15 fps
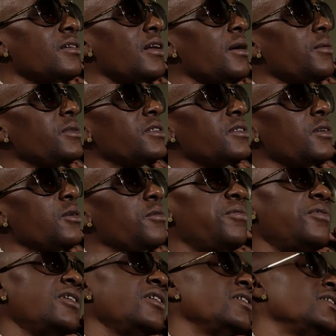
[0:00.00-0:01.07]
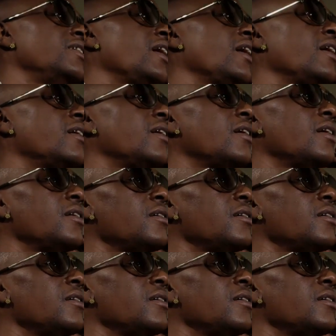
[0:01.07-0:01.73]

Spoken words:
Like, we just gonna flood the game, like,